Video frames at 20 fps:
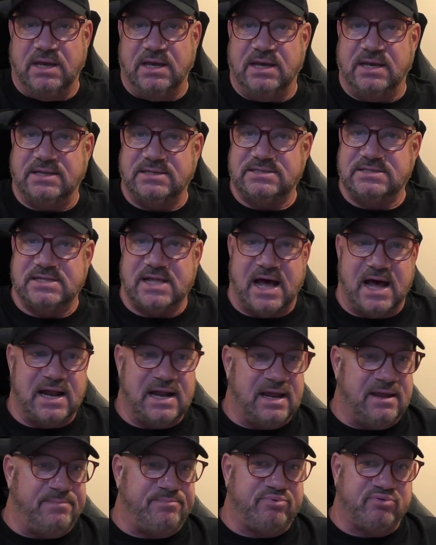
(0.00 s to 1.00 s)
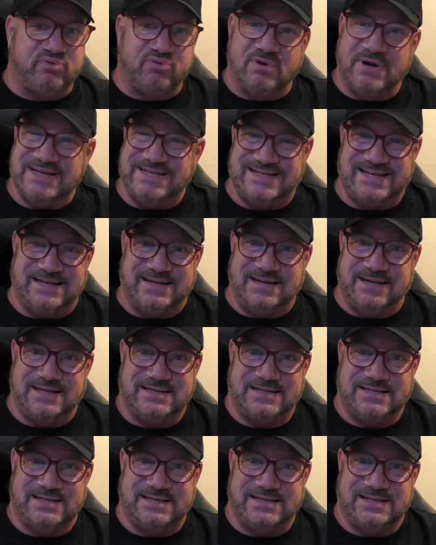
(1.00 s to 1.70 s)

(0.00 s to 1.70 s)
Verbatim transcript: It's not a prison.